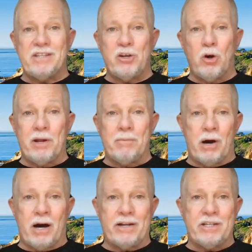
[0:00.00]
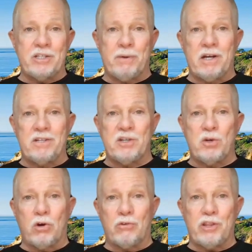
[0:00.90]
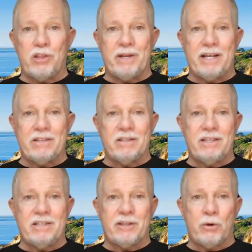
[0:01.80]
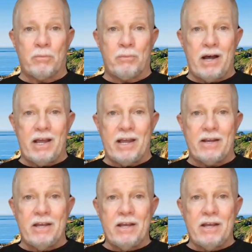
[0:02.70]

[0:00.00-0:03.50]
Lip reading: that nobody bought is because in order for them to get the thing that they were buying,